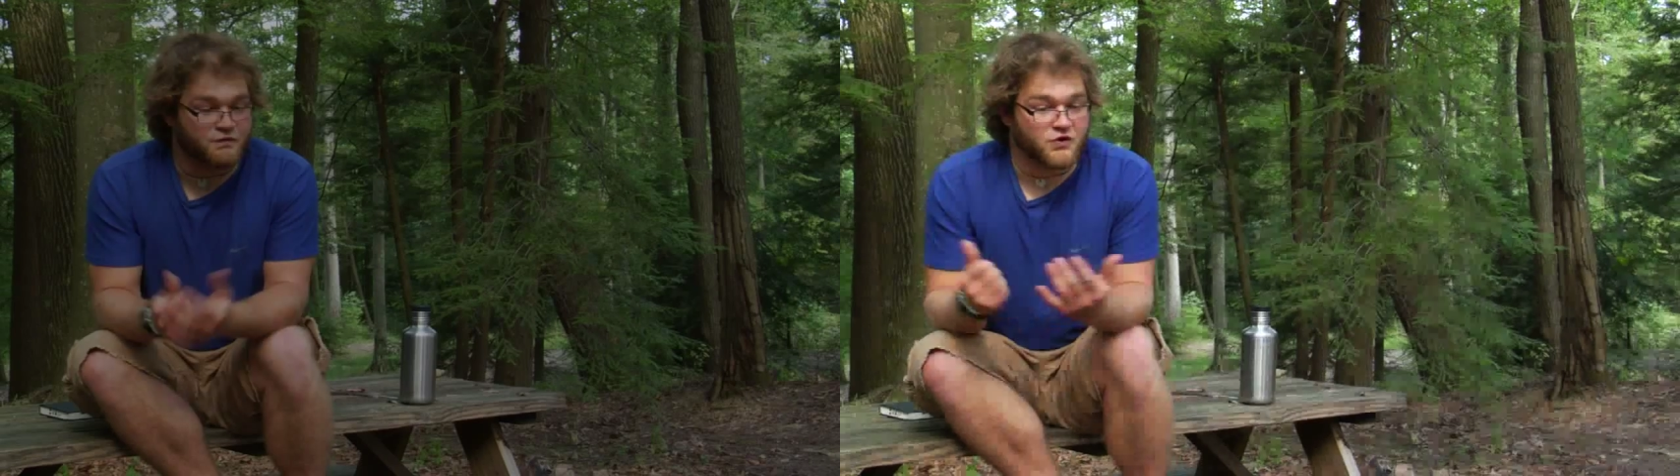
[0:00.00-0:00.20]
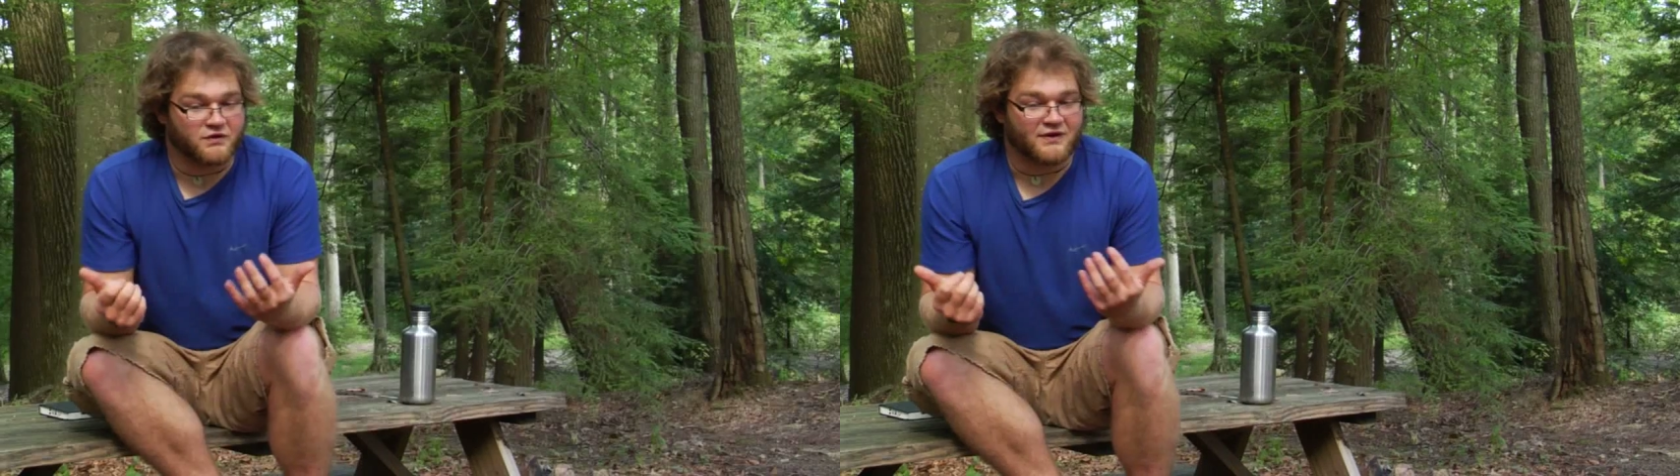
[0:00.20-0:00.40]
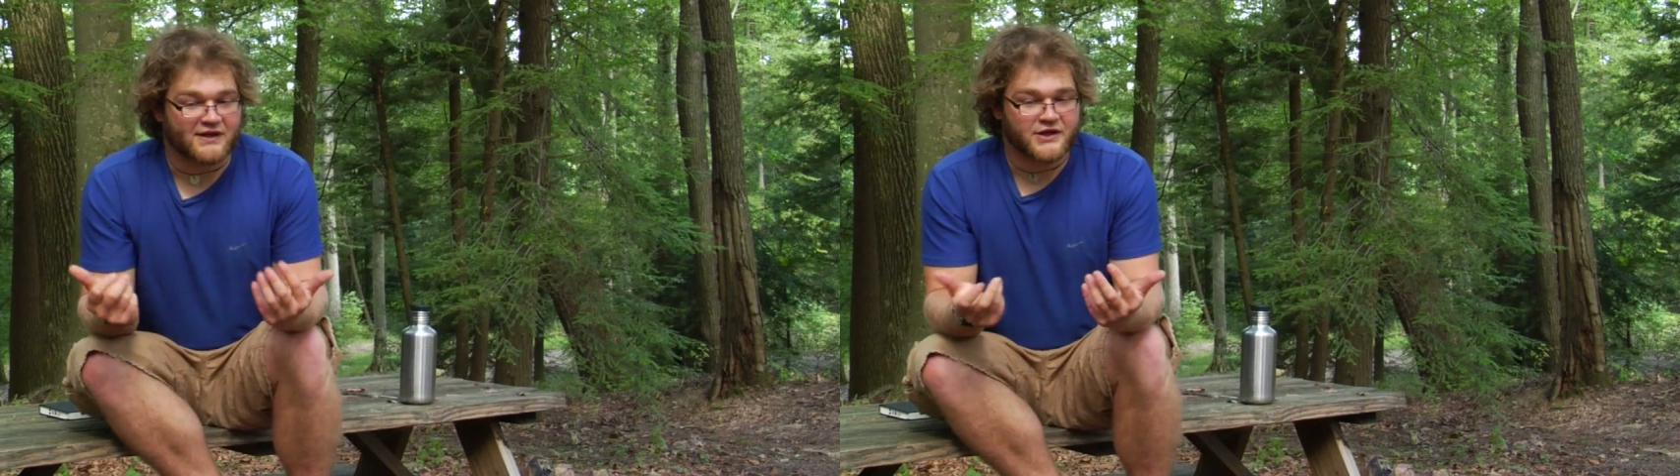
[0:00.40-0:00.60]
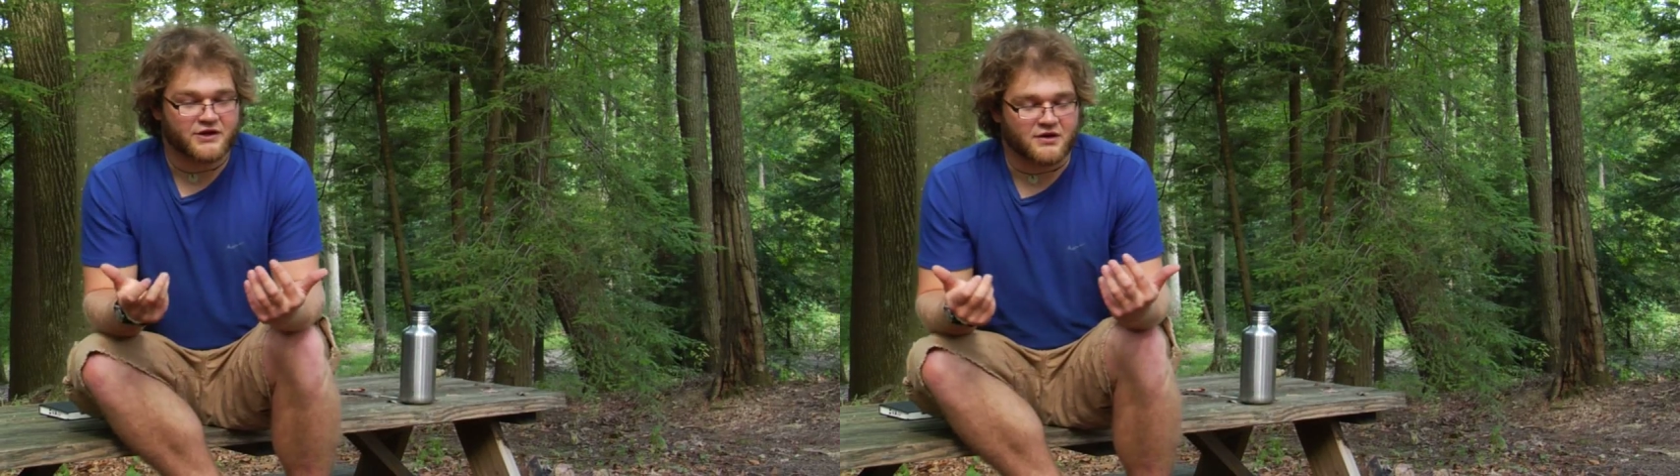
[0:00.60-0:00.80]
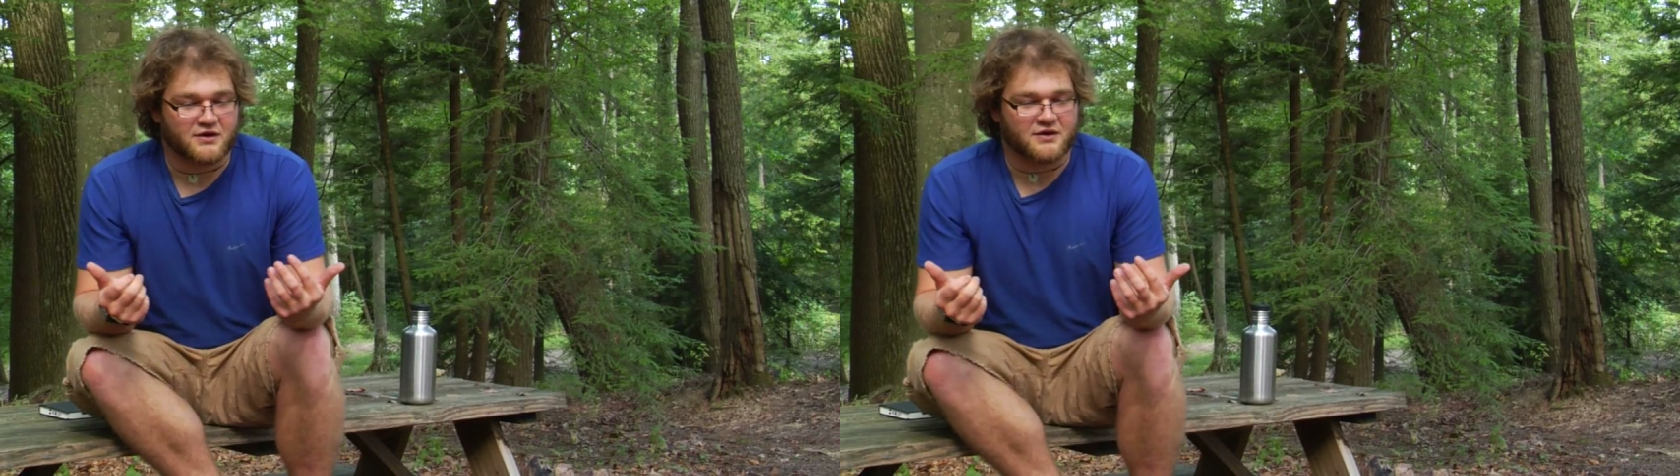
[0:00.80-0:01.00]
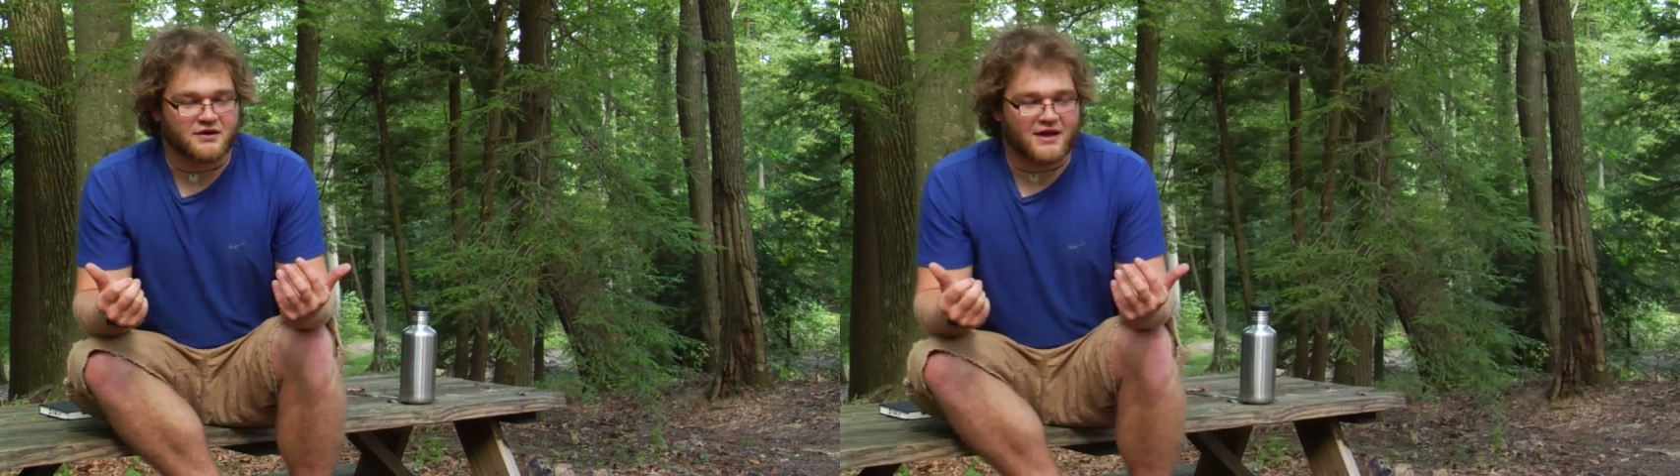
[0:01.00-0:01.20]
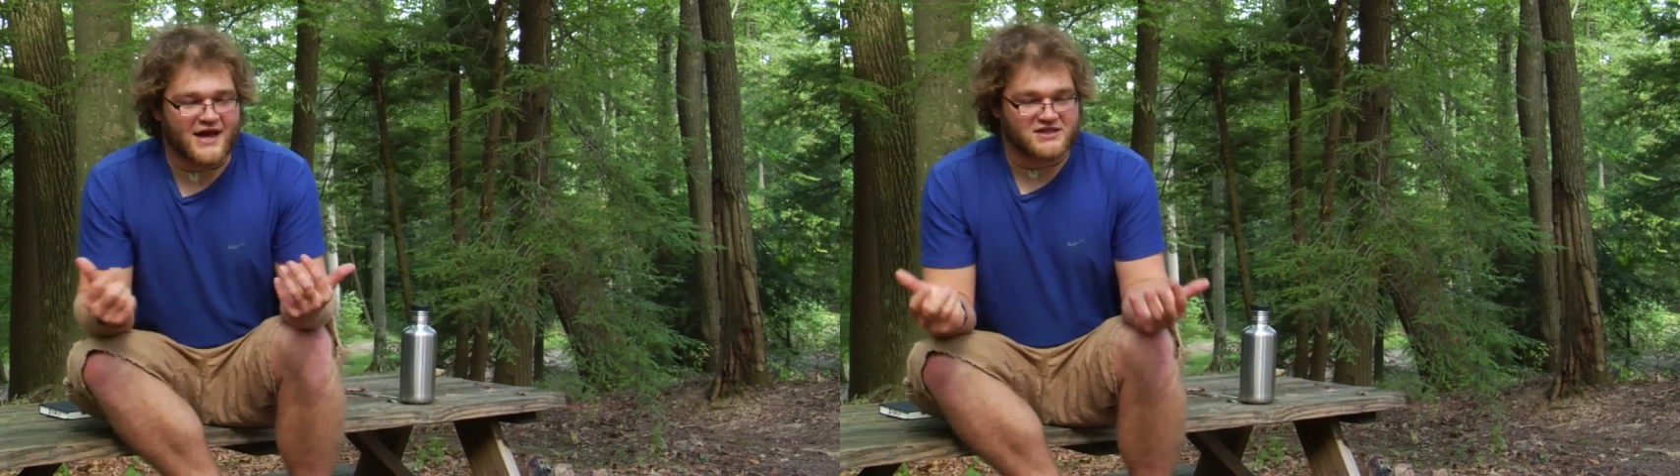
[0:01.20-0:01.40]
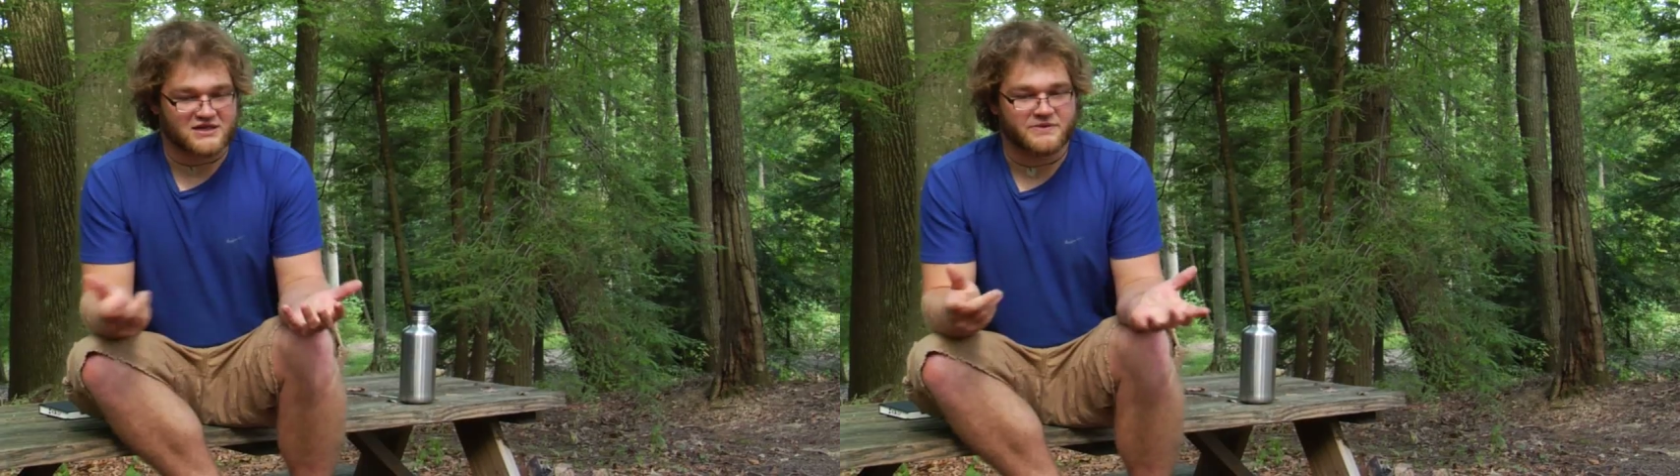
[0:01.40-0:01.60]
The role of a leader
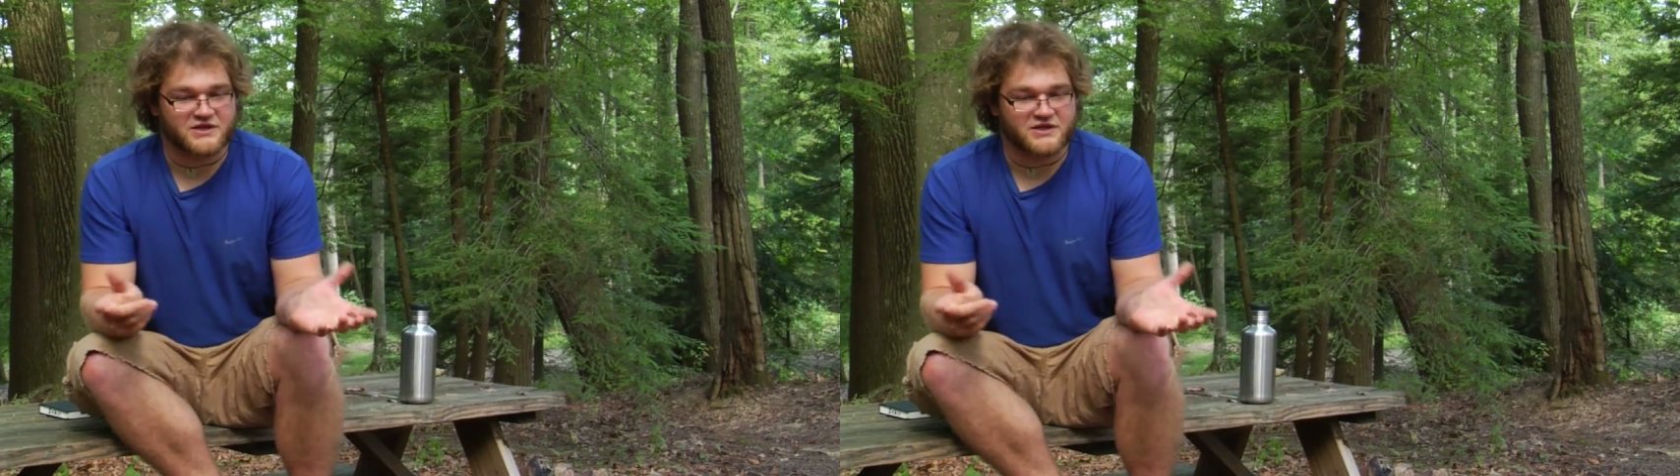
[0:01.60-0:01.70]
has